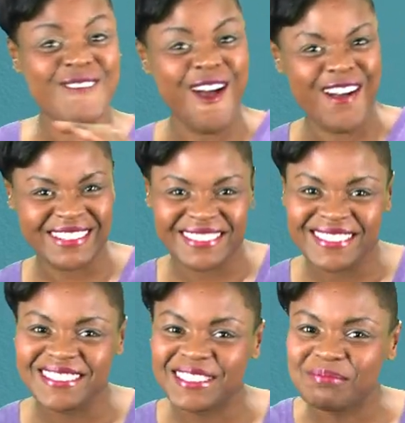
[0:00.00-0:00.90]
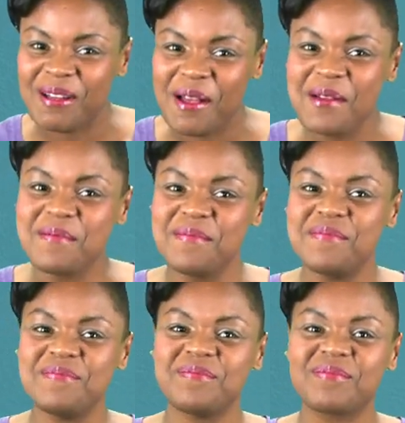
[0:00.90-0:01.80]
A near-live program
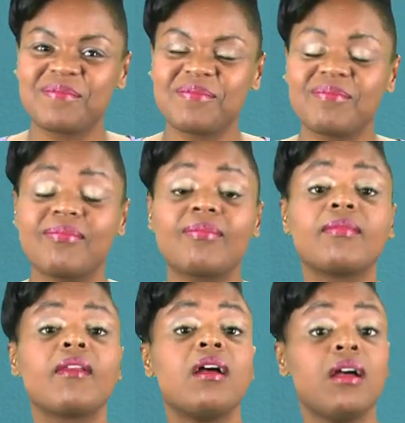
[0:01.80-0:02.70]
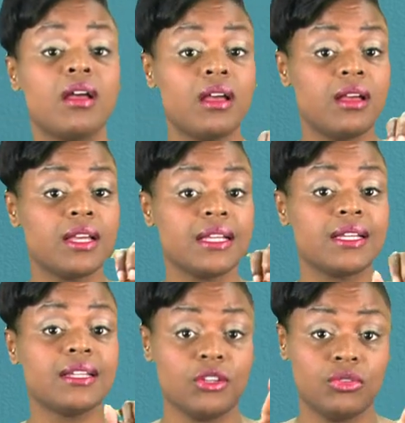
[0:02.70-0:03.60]
is a program performed and
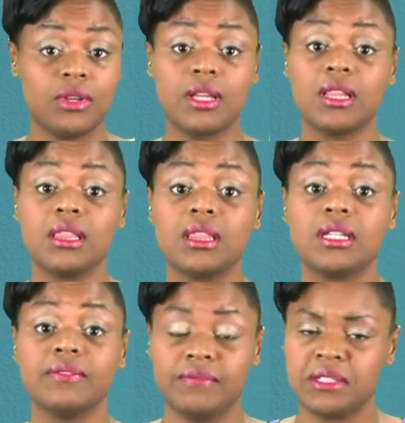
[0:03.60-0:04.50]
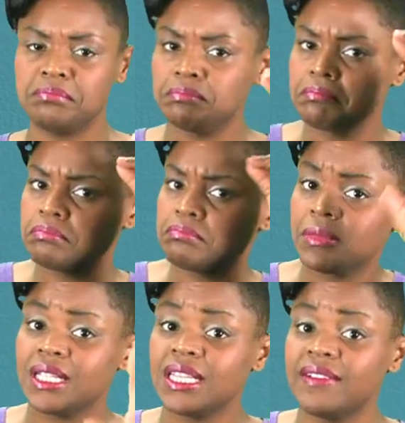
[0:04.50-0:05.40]
recorded less than 24
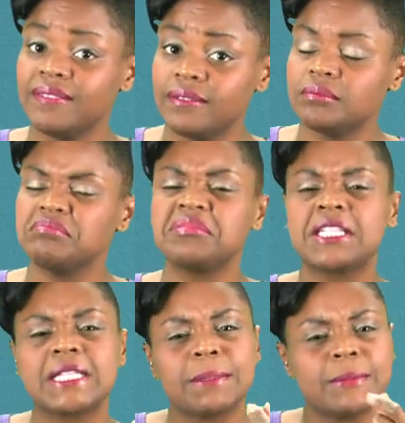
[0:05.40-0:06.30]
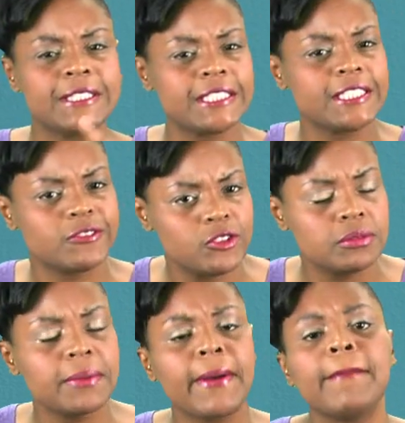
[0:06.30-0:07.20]
hours before shown on
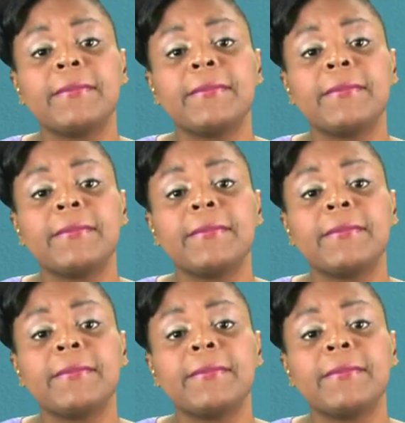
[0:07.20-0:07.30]
television.